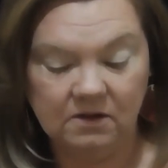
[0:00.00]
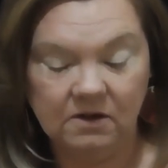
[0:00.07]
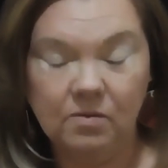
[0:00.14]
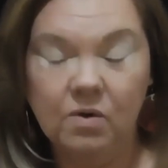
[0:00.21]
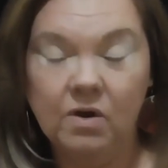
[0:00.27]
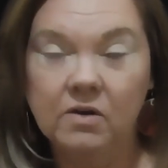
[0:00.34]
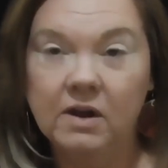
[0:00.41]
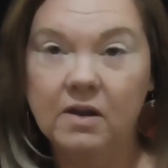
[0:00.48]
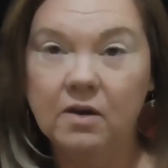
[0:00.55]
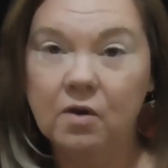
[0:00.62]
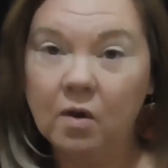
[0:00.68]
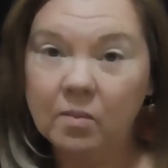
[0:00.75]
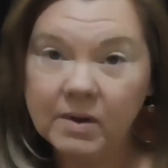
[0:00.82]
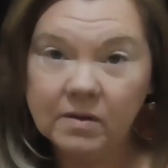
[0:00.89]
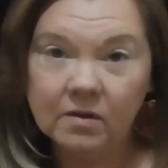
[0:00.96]
you won't get
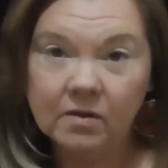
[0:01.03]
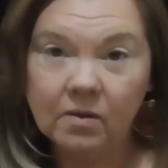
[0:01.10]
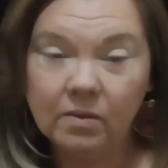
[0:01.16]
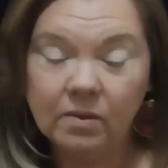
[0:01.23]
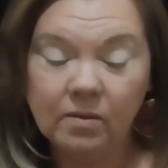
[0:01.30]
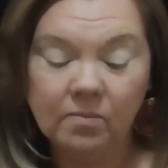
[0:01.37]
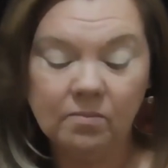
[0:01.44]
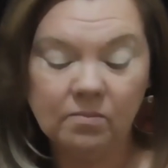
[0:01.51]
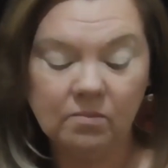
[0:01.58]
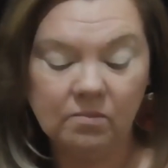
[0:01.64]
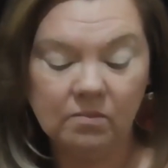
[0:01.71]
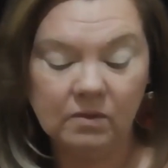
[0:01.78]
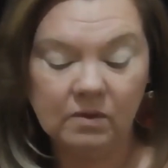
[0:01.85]
comments on them.